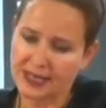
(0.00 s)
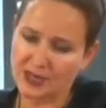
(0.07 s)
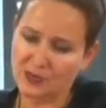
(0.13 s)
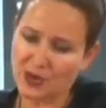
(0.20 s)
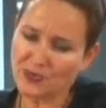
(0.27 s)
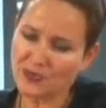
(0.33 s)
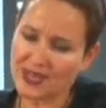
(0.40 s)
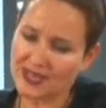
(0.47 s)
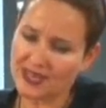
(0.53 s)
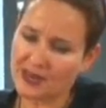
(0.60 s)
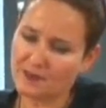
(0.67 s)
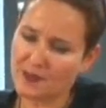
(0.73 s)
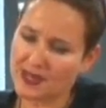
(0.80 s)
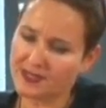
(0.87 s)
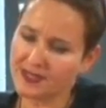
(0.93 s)
In what way
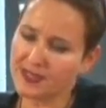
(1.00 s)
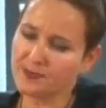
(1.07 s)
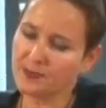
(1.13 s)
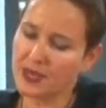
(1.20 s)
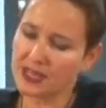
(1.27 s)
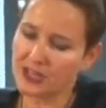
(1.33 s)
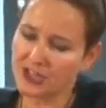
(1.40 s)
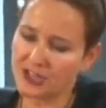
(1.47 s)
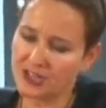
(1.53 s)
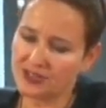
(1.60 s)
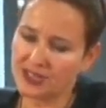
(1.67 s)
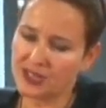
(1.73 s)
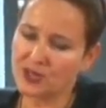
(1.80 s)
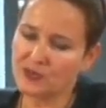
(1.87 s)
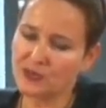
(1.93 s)
can participation in
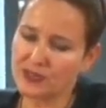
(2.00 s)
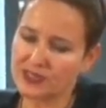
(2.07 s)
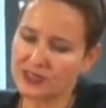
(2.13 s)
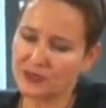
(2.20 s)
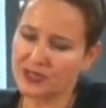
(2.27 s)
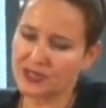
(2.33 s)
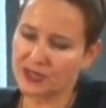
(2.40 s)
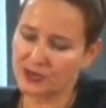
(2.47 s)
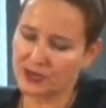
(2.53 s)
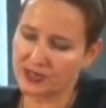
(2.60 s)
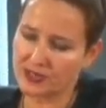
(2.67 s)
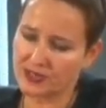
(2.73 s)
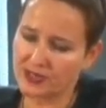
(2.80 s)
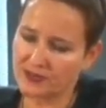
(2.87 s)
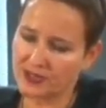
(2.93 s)
the universal
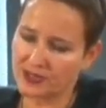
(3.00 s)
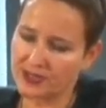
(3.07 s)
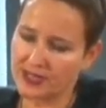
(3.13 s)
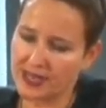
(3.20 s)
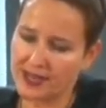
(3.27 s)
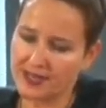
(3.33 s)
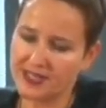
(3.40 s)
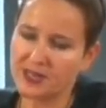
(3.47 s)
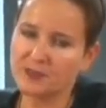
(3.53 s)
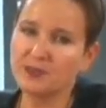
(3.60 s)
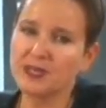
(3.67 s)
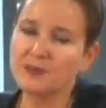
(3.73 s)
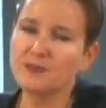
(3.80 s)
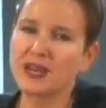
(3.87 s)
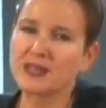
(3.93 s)
resources of society
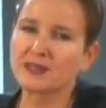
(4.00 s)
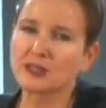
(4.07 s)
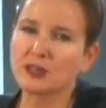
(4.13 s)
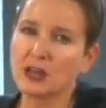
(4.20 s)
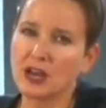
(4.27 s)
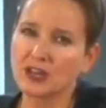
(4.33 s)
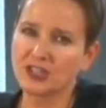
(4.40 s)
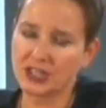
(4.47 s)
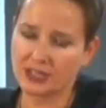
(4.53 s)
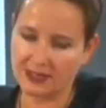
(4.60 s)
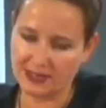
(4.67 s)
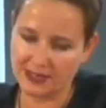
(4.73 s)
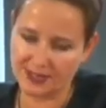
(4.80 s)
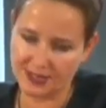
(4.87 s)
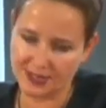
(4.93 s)
be
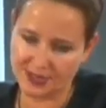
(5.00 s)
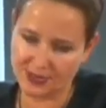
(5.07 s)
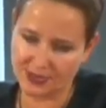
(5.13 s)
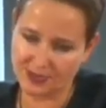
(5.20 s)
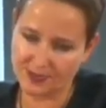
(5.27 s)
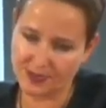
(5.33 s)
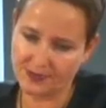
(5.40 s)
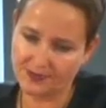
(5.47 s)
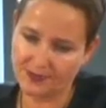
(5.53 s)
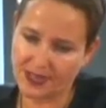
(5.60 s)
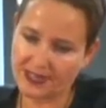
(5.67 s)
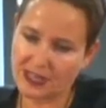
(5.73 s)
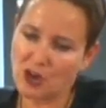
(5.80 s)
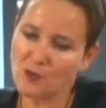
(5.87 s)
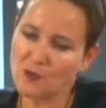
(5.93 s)
pathologically disturbed?
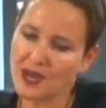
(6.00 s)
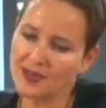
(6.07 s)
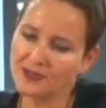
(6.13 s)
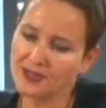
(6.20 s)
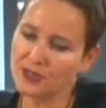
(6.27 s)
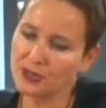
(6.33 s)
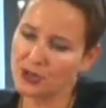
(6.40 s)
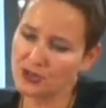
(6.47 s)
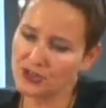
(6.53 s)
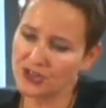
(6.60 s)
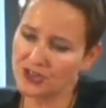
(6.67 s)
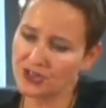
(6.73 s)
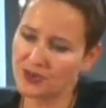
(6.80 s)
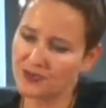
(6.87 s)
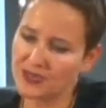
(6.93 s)
And how might the
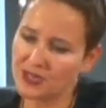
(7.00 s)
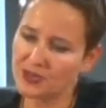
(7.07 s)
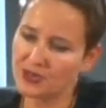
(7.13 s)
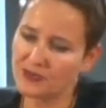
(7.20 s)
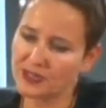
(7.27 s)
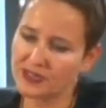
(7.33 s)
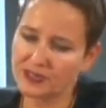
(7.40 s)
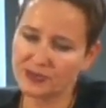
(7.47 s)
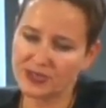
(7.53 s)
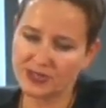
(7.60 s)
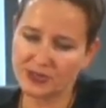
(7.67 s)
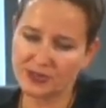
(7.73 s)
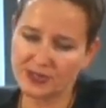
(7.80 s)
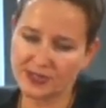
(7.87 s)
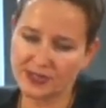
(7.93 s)
notion of the universal
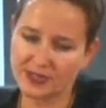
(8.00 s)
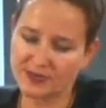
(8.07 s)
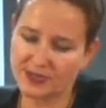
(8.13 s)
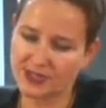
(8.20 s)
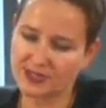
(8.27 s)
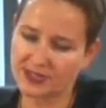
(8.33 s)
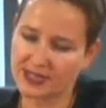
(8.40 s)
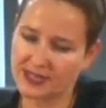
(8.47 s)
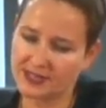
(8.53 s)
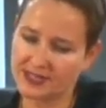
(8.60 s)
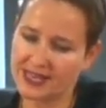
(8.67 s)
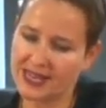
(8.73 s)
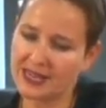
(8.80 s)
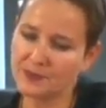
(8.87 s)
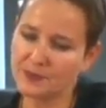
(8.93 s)
resources of
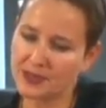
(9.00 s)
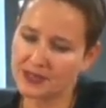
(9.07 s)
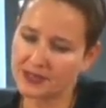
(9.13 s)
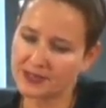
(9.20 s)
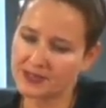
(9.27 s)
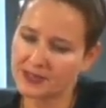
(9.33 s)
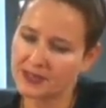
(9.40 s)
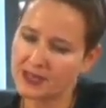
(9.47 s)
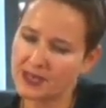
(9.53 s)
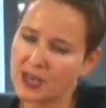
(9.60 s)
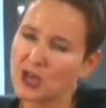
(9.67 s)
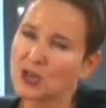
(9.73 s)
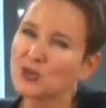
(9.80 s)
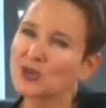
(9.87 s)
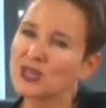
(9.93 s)
society help us
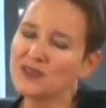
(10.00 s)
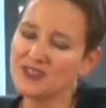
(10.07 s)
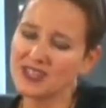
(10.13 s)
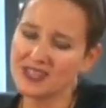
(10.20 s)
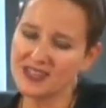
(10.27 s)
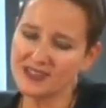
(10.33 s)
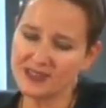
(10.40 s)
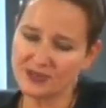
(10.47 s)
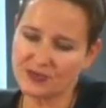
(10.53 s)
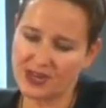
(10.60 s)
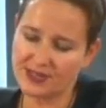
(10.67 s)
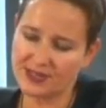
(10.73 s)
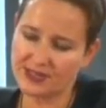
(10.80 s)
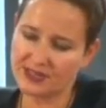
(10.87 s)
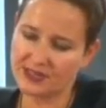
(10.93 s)
to give an
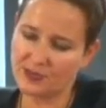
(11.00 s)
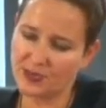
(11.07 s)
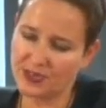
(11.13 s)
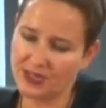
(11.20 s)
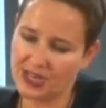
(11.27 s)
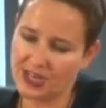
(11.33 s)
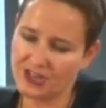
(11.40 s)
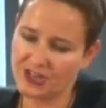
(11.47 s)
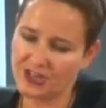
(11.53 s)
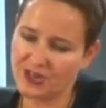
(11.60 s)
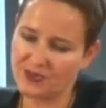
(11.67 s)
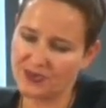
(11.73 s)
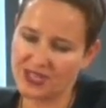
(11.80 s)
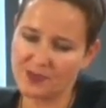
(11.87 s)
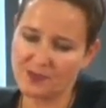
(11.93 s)
integrated interpretation
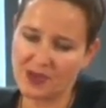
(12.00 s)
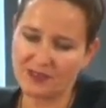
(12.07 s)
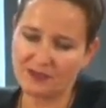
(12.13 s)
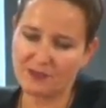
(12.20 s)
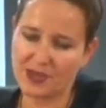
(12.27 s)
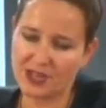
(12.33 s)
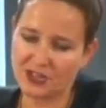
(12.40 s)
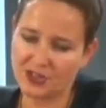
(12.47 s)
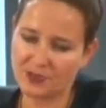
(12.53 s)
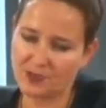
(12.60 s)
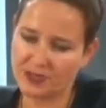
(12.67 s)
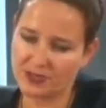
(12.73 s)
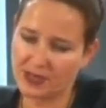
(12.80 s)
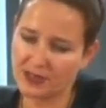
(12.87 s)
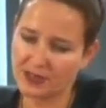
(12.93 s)
of the above-mentioned
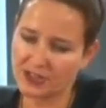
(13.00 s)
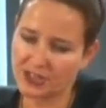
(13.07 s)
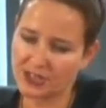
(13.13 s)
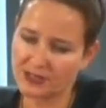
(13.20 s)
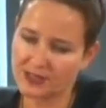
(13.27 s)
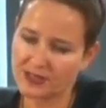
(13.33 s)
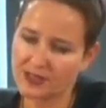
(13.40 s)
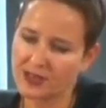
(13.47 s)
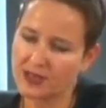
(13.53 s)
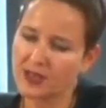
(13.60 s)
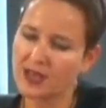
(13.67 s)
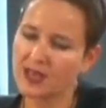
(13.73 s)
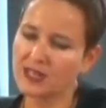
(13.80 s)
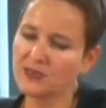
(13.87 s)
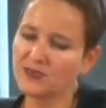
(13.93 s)
pathologies,
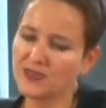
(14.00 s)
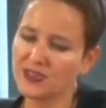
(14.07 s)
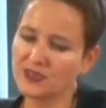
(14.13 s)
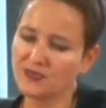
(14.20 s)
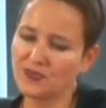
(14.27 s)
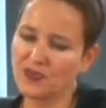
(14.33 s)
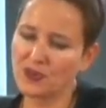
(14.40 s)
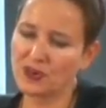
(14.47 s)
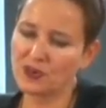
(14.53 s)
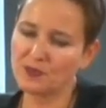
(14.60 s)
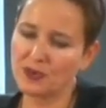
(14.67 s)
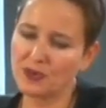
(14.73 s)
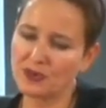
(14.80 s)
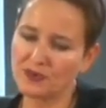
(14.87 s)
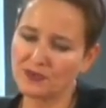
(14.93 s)
different
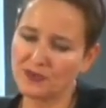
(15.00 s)
forms